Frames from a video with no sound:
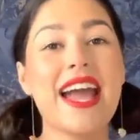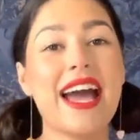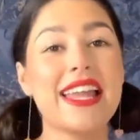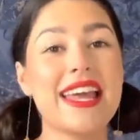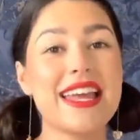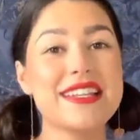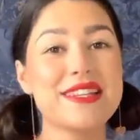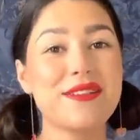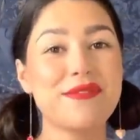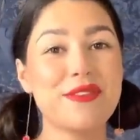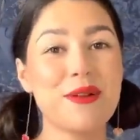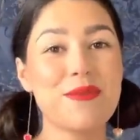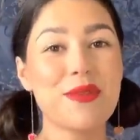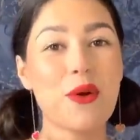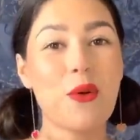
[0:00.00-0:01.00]
and I did
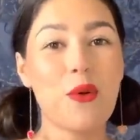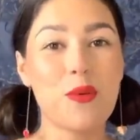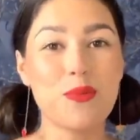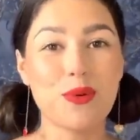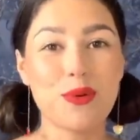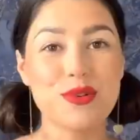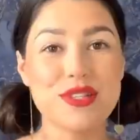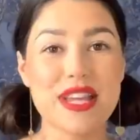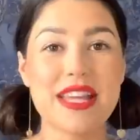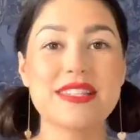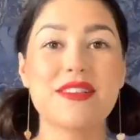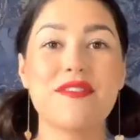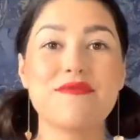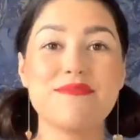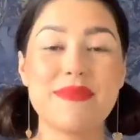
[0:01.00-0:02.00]
film the whole process
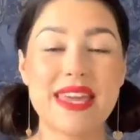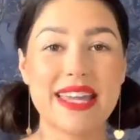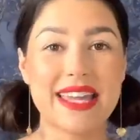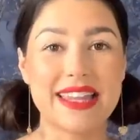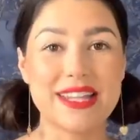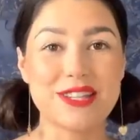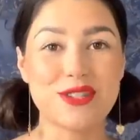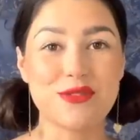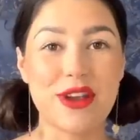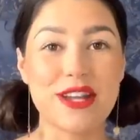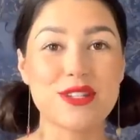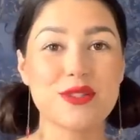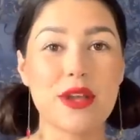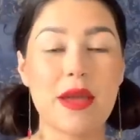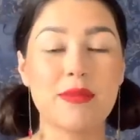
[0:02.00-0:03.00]
of making this
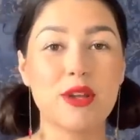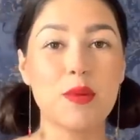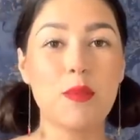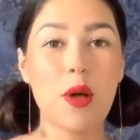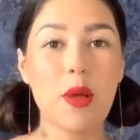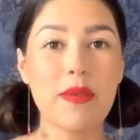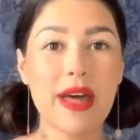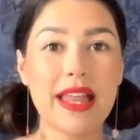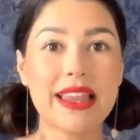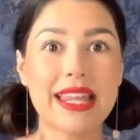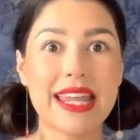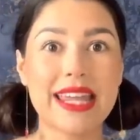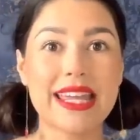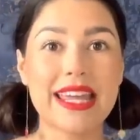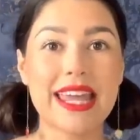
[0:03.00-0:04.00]
dress, so I'm going to pop that
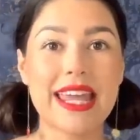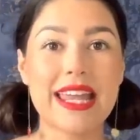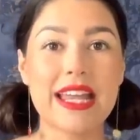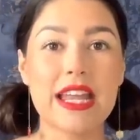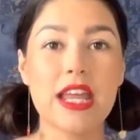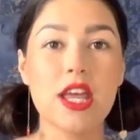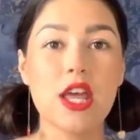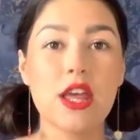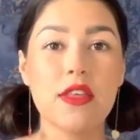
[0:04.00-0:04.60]
link in